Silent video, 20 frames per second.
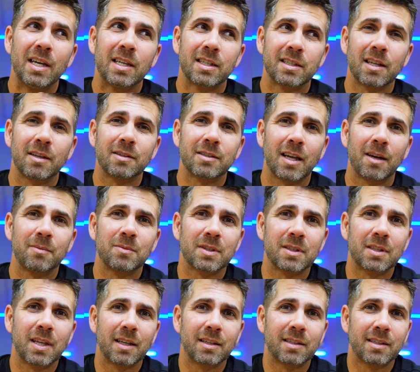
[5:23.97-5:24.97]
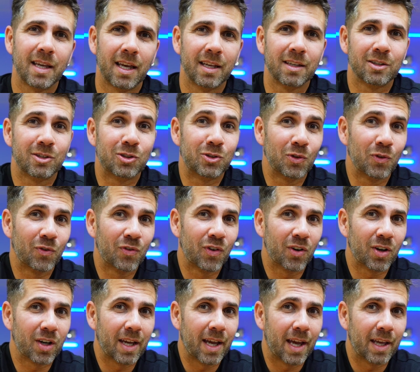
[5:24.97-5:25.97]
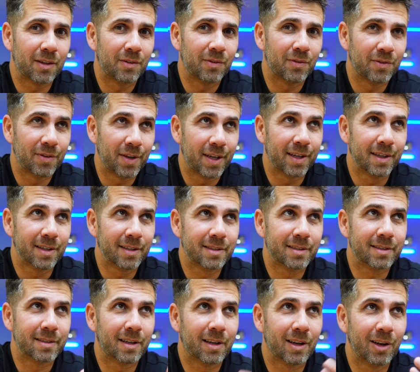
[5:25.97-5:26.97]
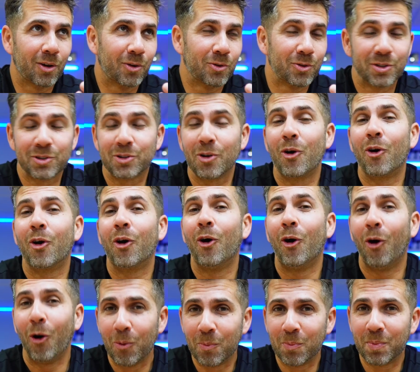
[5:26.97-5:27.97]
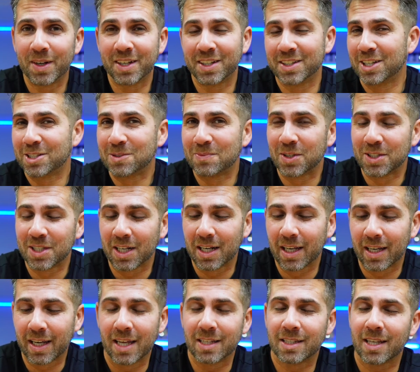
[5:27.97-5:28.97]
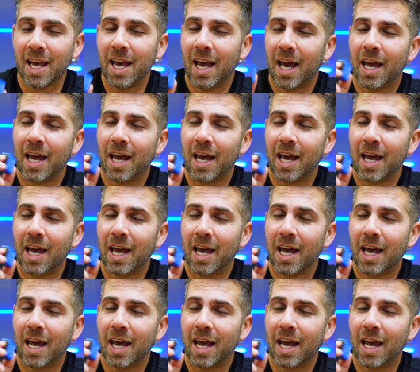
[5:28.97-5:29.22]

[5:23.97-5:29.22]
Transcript: sometimes they tend to forget things closed or open in this particular case.